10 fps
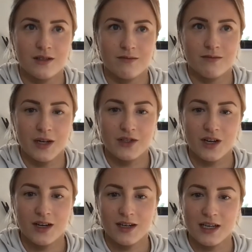my
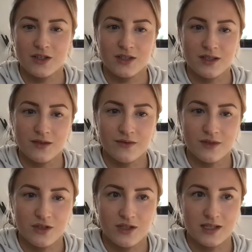journey just
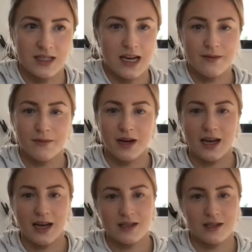stay in my head.